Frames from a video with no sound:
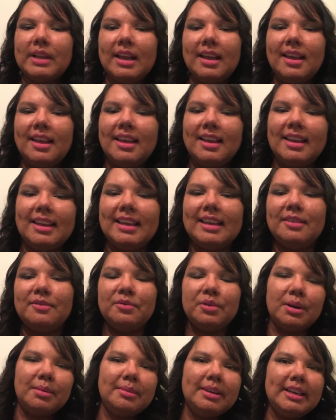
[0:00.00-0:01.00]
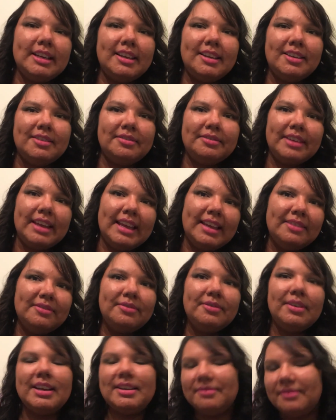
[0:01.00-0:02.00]
an informative
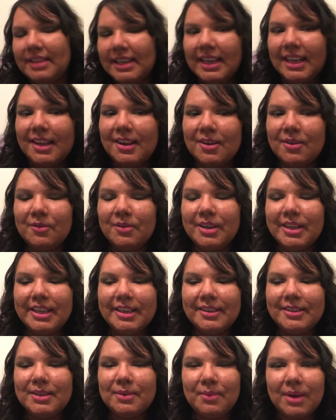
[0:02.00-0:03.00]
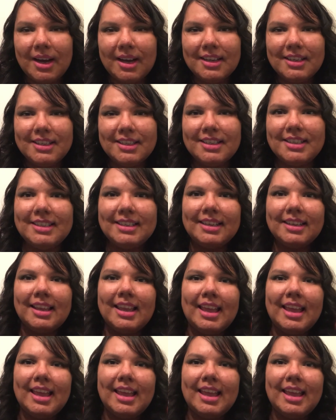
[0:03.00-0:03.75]
and fun video for you to watch.